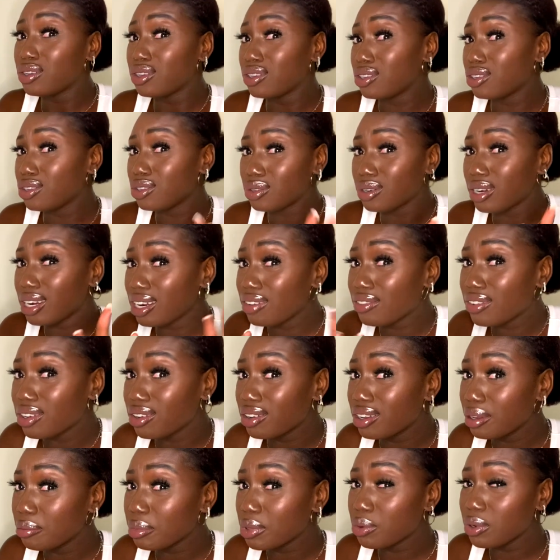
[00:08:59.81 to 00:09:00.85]
You're not even gonna
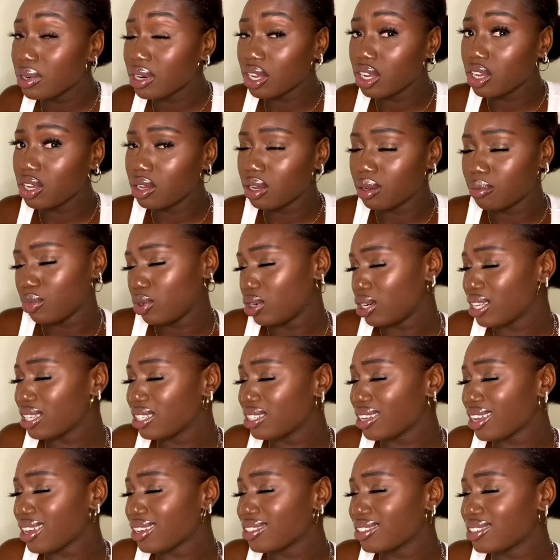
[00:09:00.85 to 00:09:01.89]
hit me with a good morning
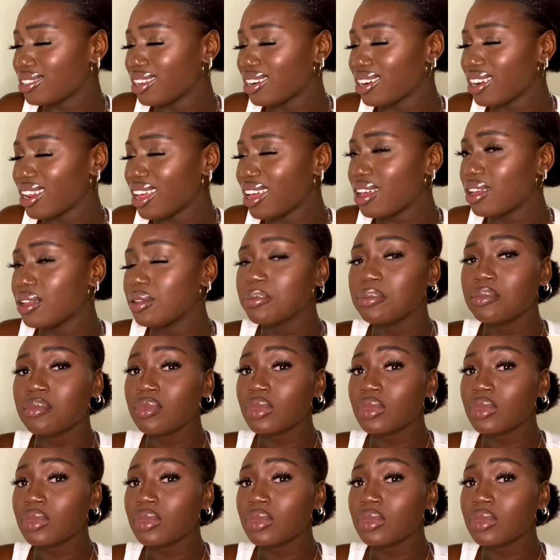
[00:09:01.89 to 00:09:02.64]
text? None of that?